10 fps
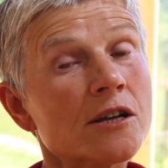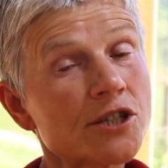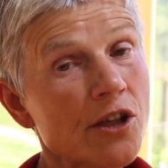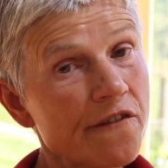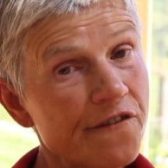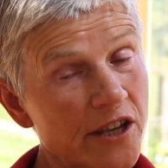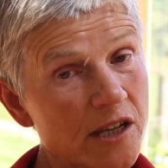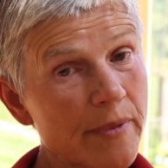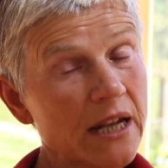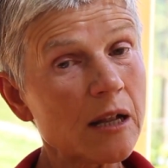So the
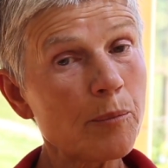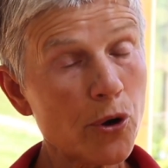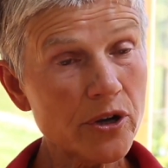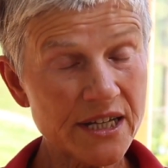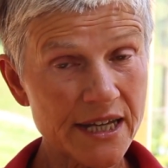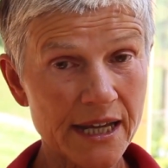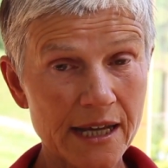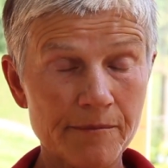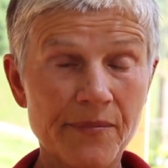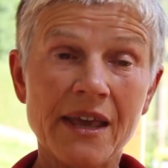fundamental point
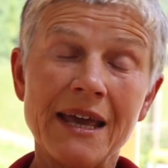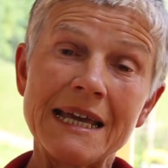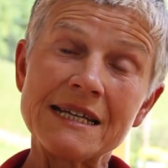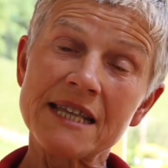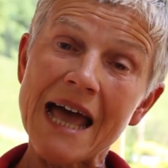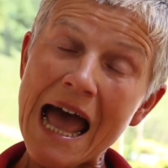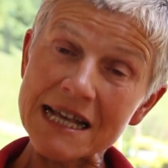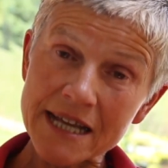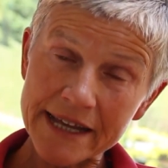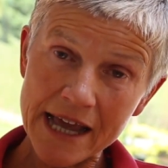here is that
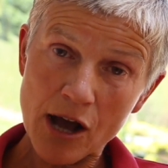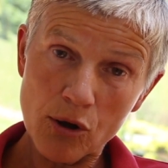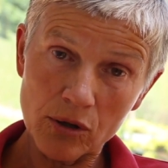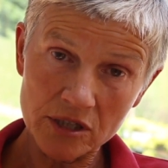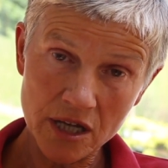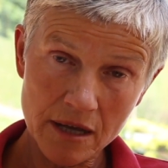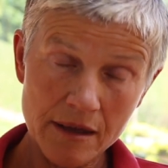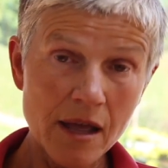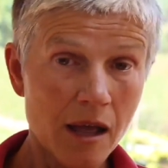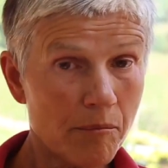as I get older,
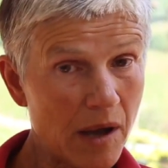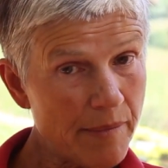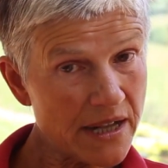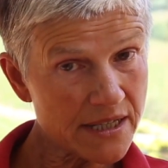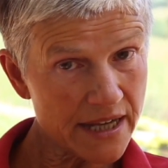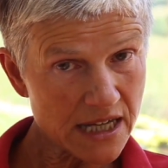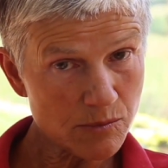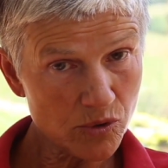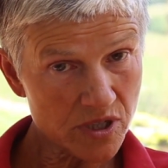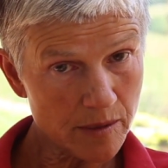my medicine
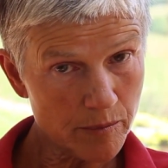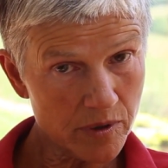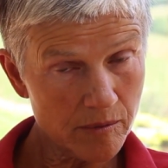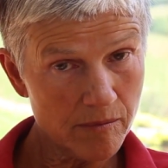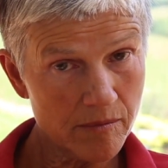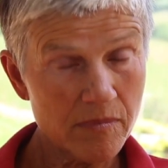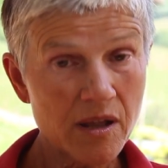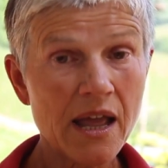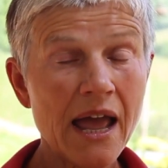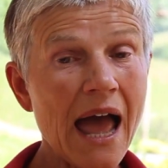gets more simple.
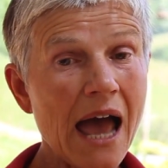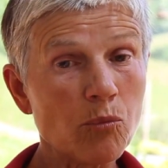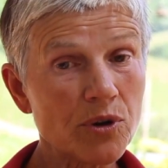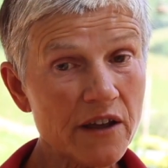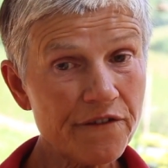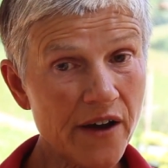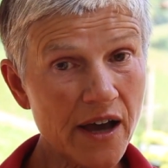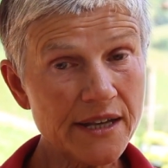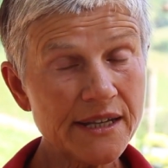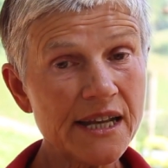And what I
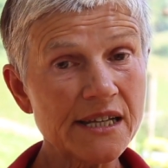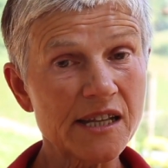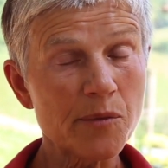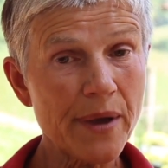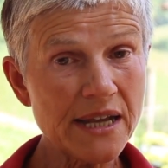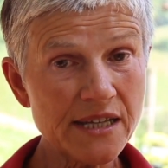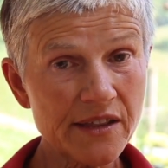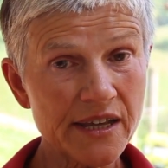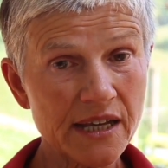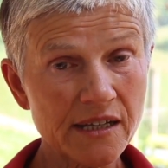find is that the
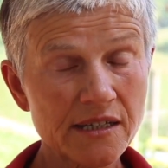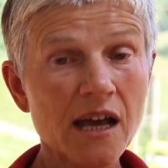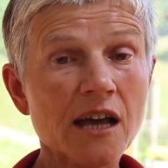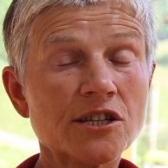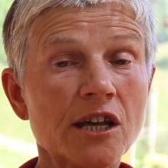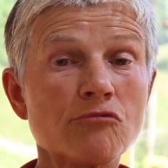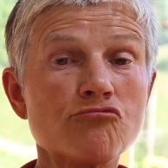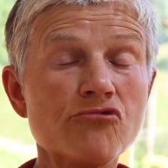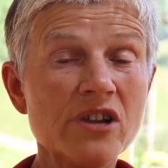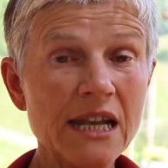basic things
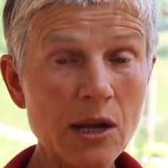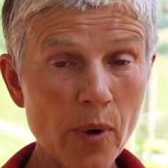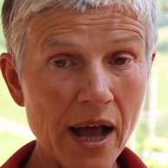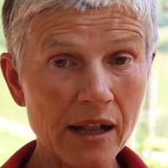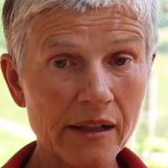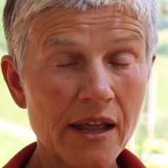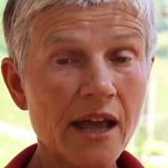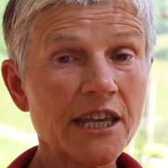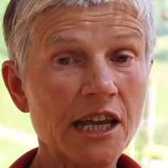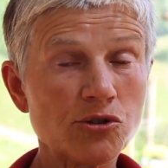done really well
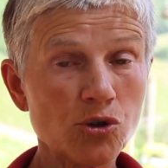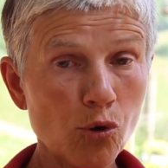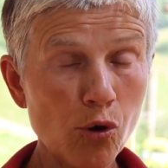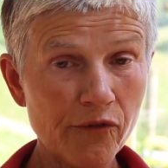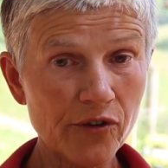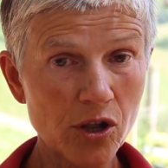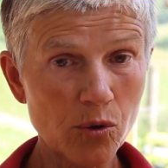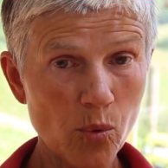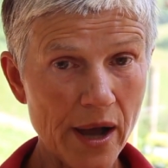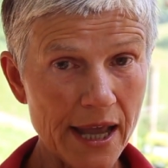get you an awful
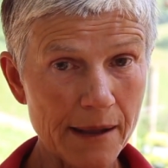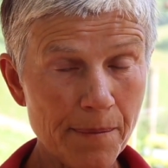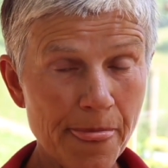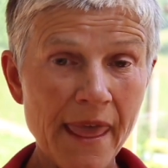long way.